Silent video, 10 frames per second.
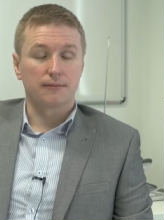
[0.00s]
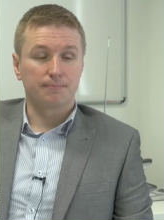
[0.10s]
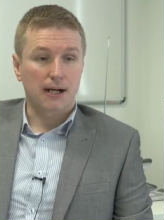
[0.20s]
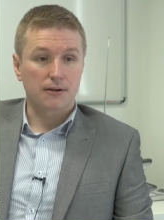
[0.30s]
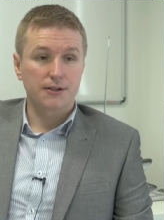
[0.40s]

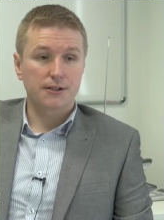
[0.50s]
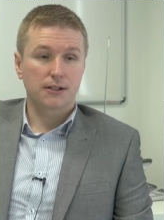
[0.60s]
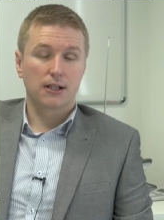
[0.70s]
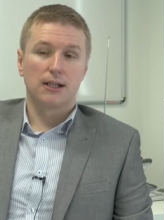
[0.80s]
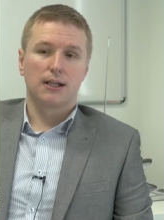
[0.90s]

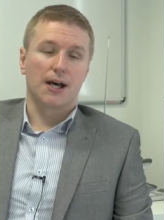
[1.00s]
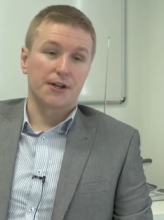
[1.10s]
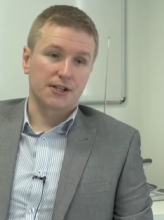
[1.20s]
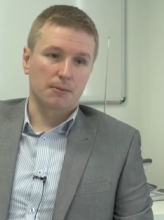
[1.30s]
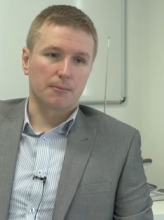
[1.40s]
Paris,
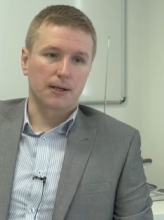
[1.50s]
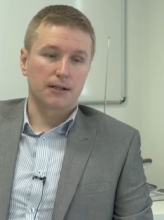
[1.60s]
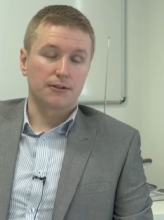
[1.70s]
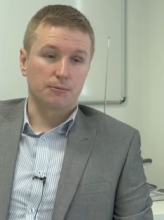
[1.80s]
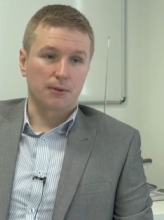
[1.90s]
Addis
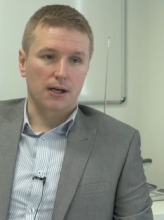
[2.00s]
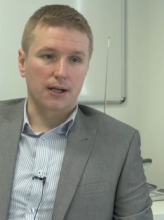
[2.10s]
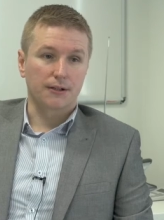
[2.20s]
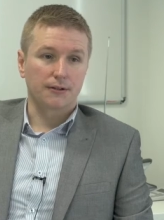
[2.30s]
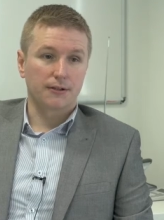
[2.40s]
Ababa, Dubai
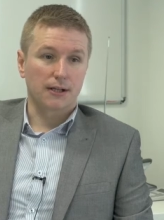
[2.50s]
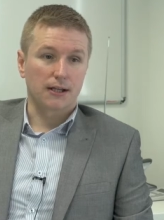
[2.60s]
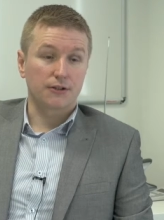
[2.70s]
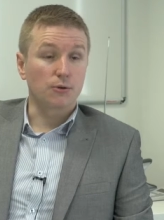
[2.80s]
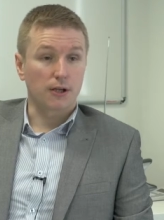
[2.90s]

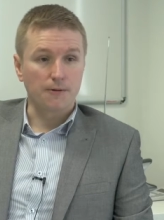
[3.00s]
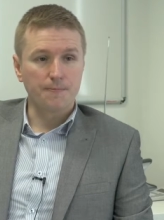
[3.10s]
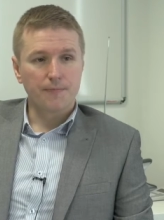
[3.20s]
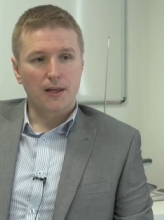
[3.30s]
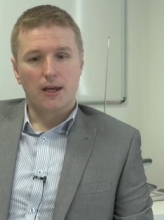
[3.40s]
and
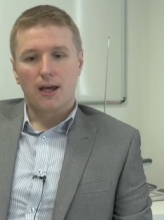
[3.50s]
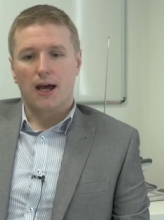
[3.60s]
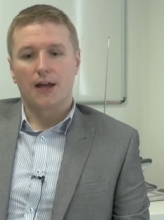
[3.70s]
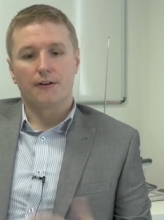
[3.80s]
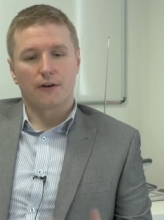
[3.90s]
Tokyo,
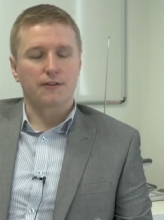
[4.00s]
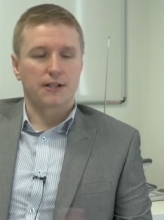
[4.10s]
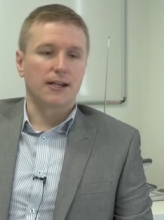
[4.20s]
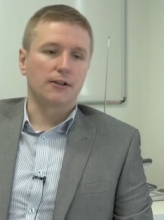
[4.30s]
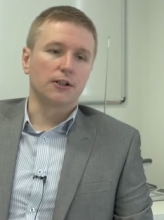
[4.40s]
and
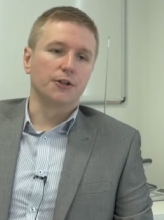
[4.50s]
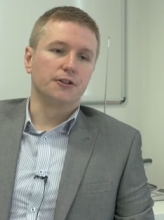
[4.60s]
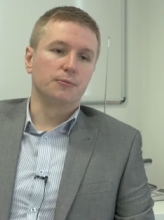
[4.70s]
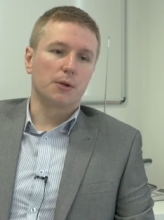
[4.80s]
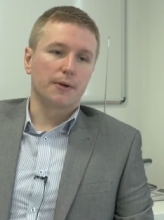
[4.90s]
obviously here in
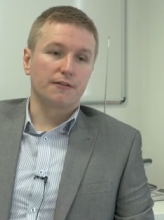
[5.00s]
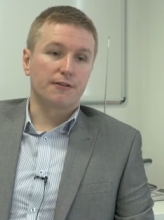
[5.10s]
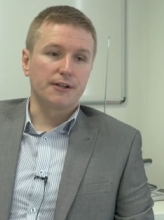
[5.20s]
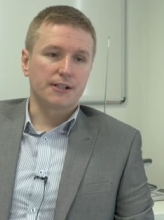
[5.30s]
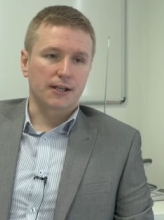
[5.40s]
London where we have
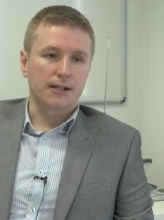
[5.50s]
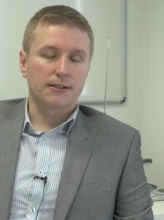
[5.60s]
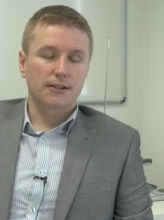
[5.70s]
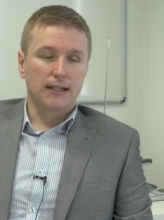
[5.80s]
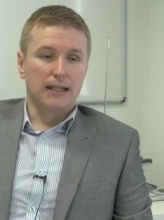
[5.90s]
3
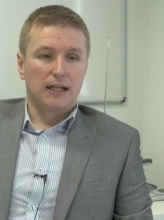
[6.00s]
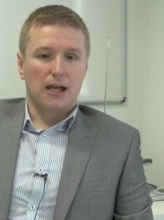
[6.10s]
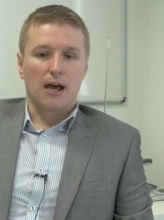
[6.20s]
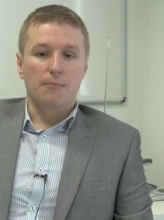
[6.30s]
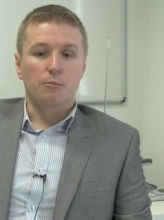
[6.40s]
sites
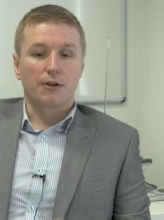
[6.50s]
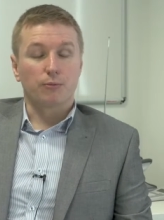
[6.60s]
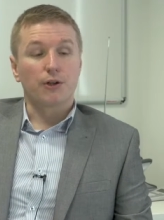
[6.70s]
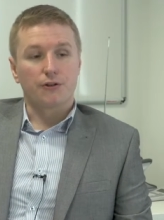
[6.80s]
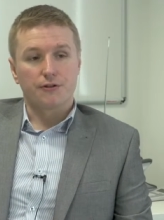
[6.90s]
with
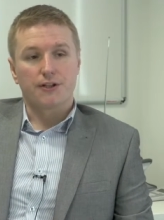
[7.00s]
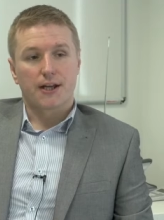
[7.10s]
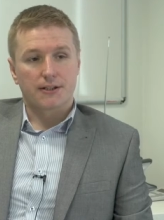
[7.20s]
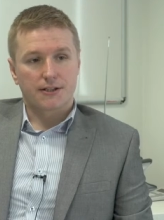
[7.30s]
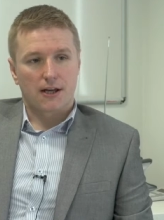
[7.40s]

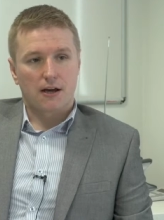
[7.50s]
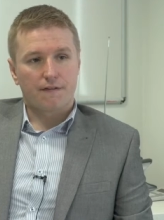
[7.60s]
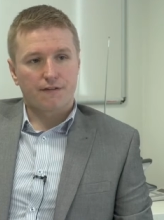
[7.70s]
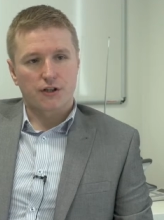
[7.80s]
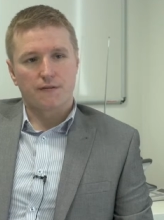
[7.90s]
110 staff
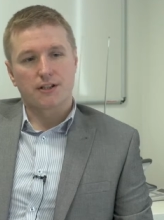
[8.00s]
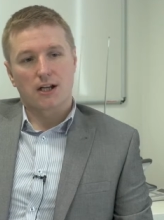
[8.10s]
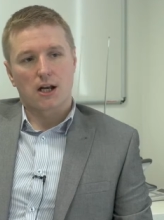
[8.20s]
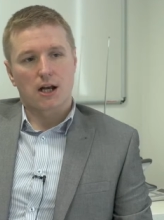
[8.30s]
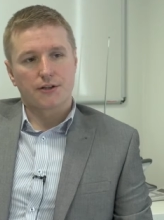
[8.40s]
servicing
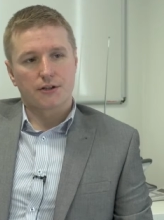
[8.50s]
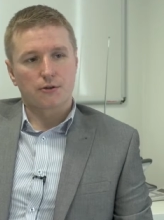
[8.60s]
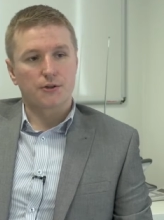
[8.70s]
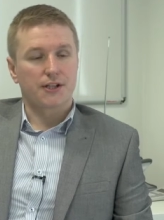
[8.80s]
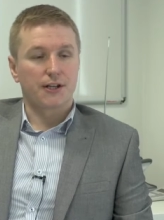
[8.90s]
clients
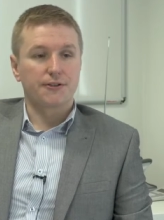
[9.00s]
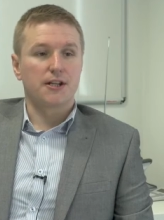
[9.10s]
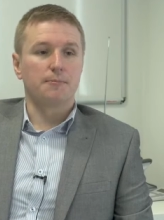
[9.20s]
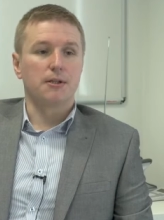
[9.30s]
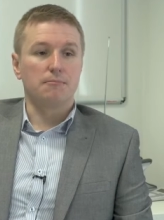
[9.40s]
across the
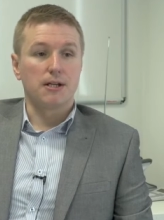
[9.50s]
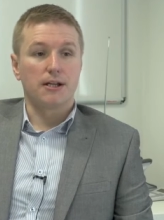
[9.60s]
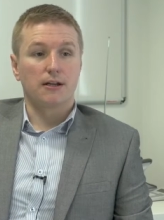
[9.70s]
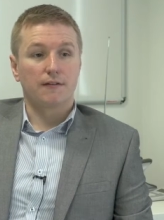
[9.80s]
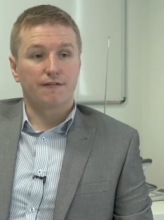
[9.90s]
entertainment,
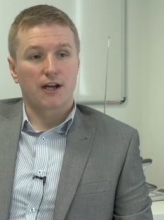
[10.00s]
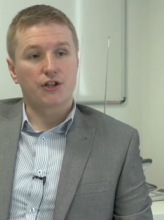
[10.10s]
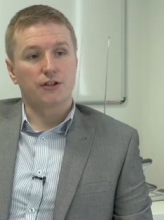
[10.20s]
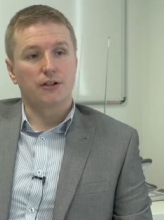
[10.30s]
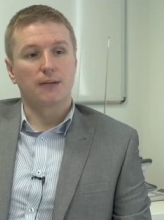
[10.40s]
media,
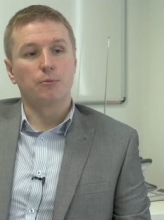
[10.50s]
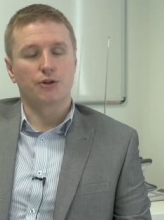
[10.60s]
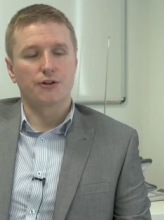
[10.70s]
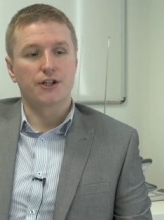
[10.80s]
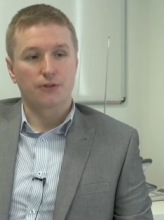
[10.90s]
fashion and more
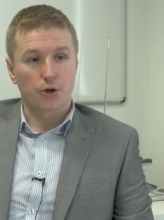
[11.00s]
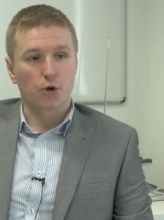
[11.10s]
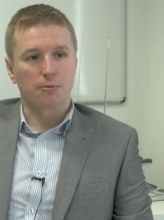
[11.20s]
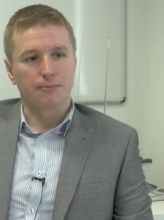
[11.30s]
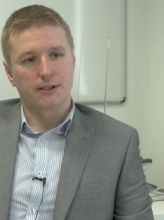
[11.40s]
traditional
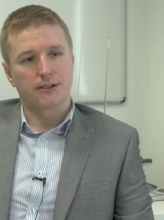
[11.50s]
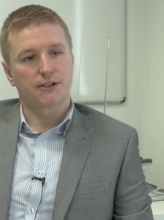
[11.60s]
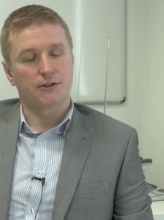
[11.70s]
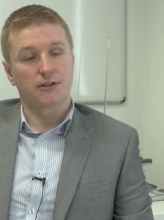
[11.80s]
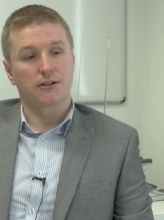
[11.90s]
corporate business
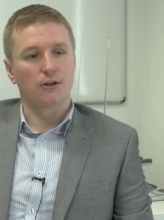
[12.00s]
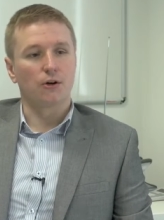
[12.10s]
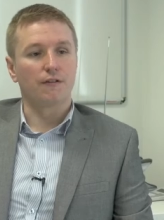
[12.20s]
such as law,